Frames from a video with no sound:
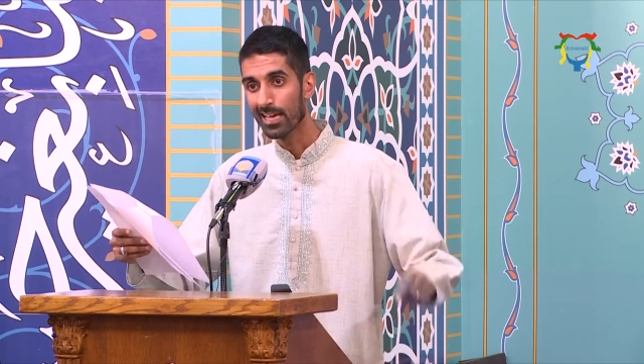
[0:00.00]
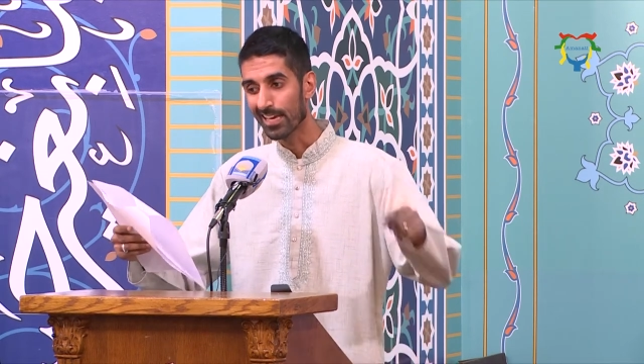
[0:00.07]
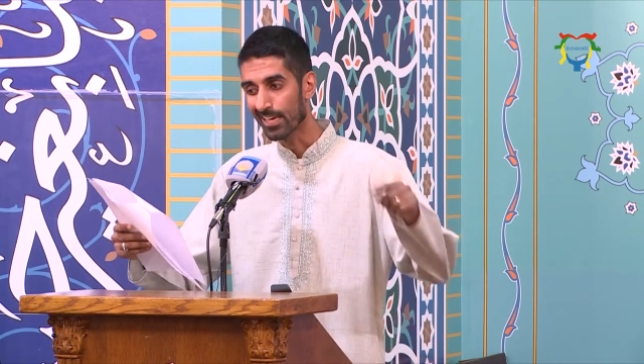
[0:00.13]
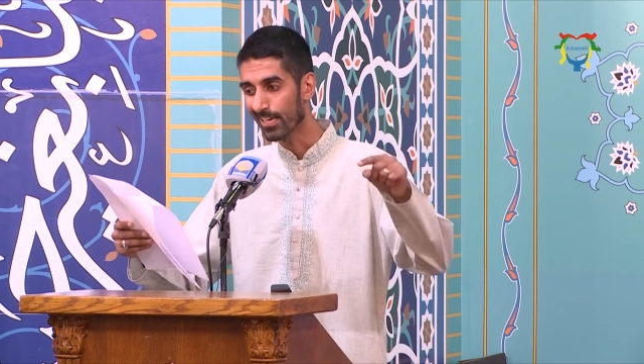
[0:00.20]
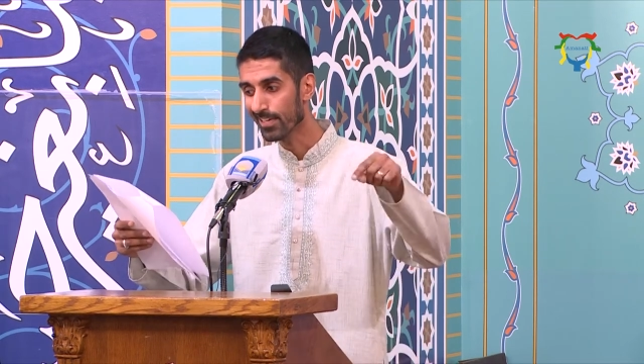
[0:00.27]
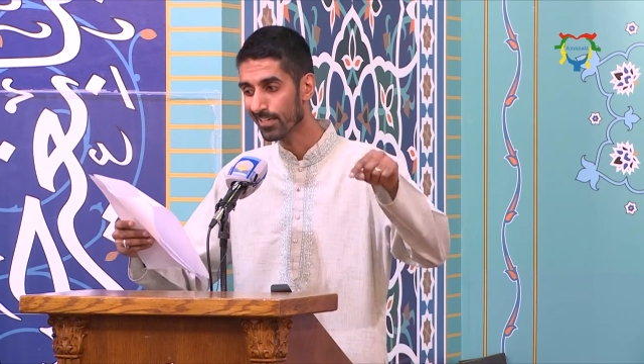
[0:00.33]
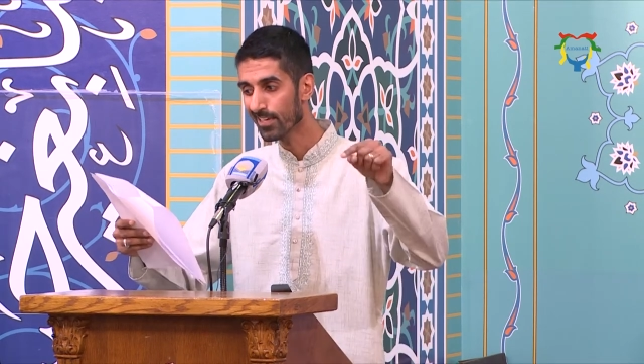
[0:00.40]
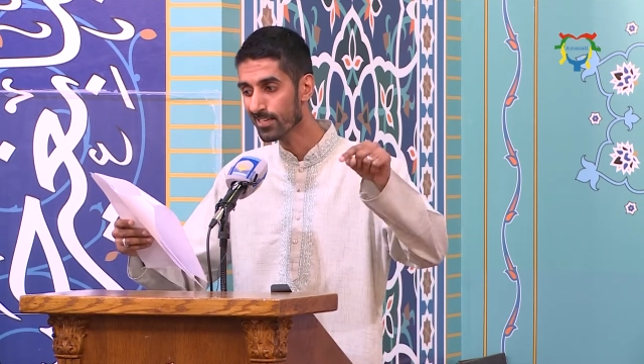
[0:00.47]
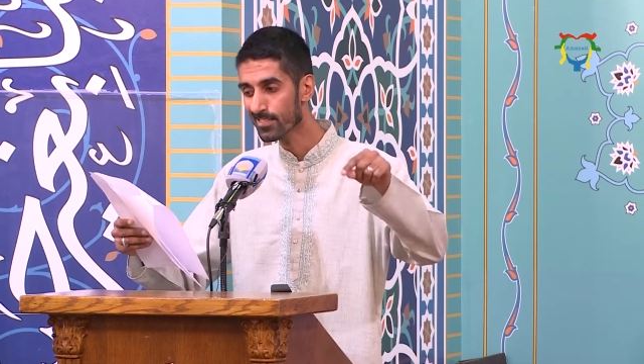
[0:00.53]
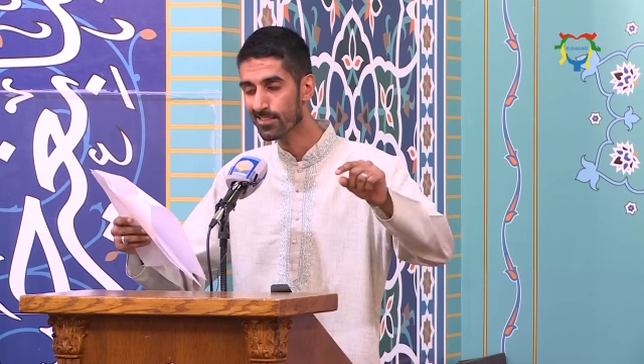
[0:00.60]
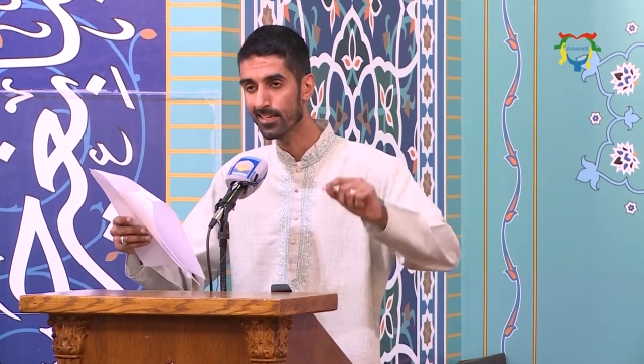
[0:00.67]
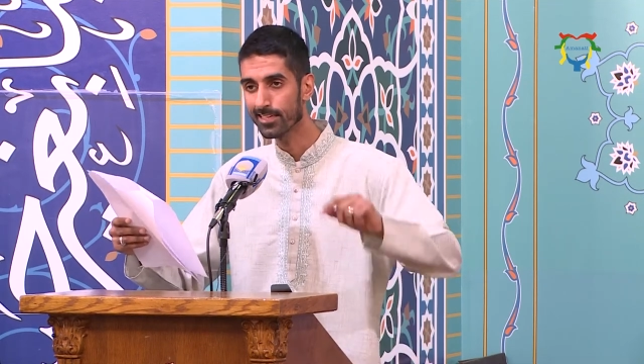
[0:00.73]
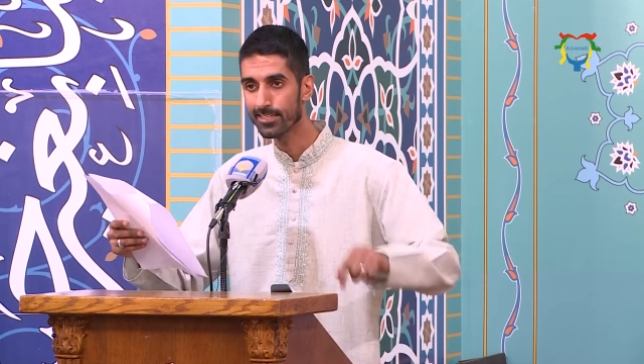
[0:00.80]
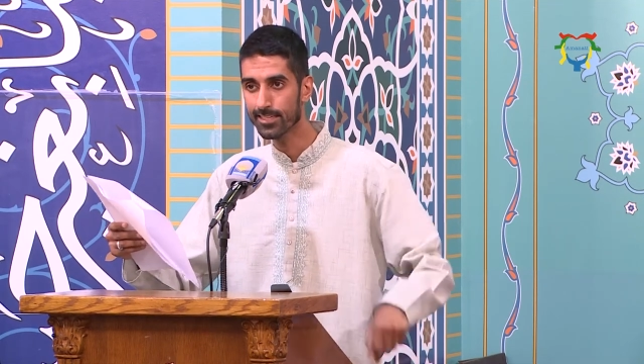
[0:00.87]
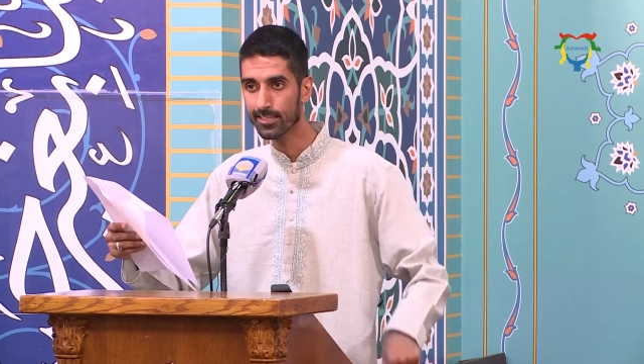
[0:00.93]
he is
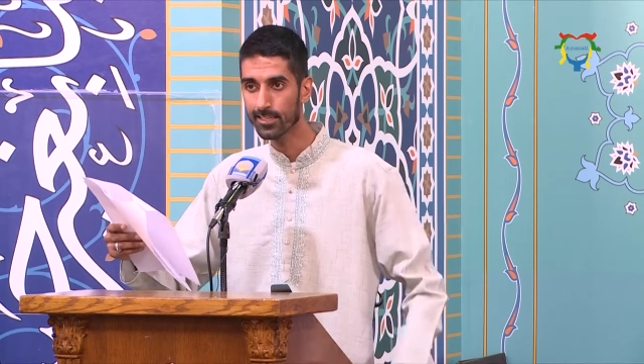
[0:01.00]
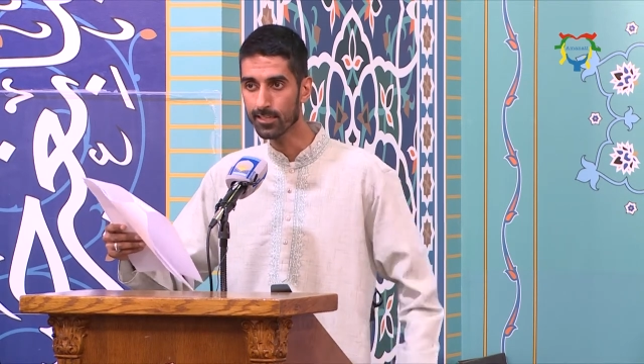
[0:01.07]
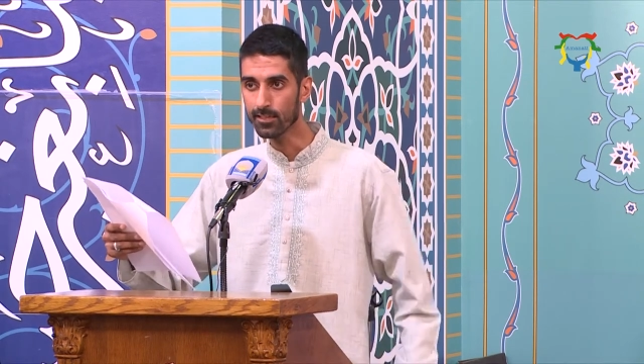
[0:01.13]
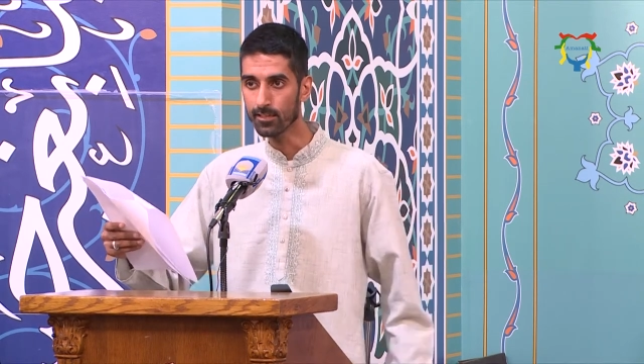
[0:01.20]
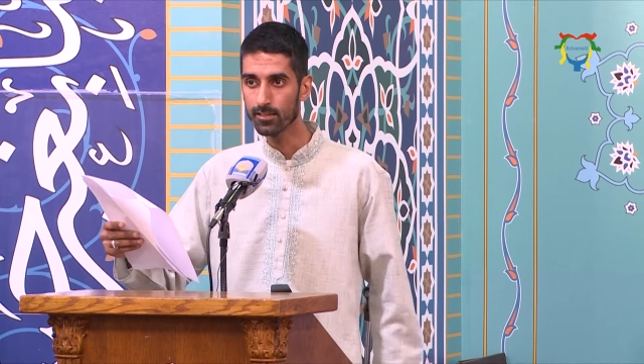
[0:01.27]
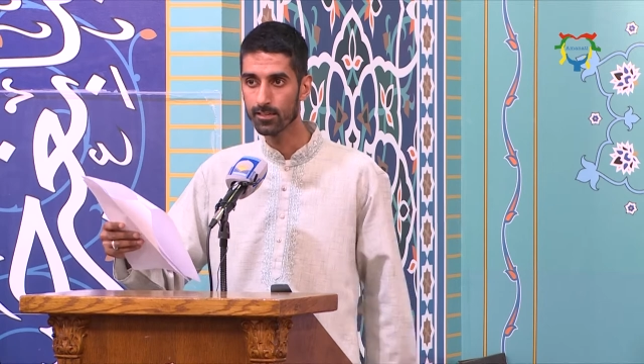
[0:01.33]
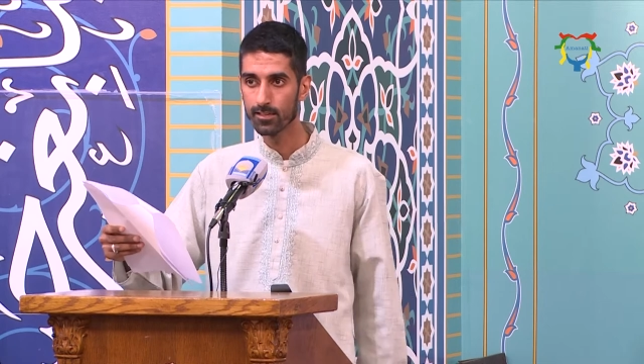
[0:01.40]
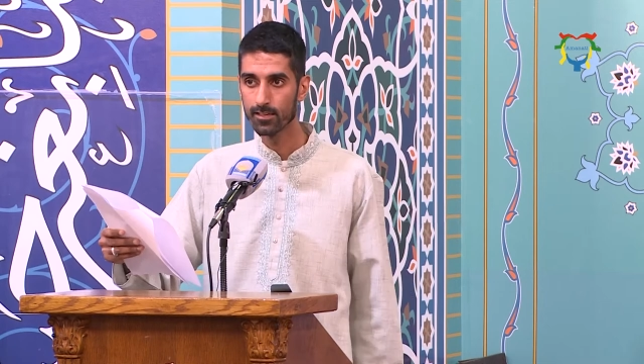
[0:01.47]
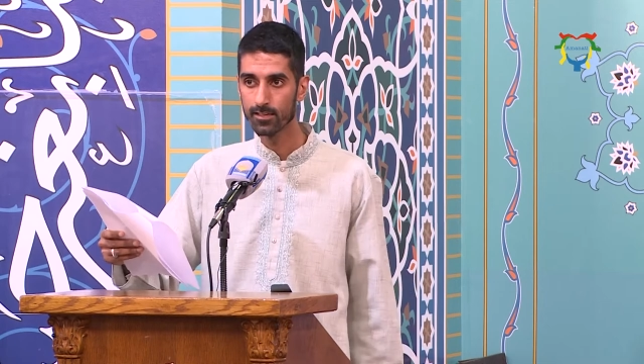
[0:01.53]
the Deen,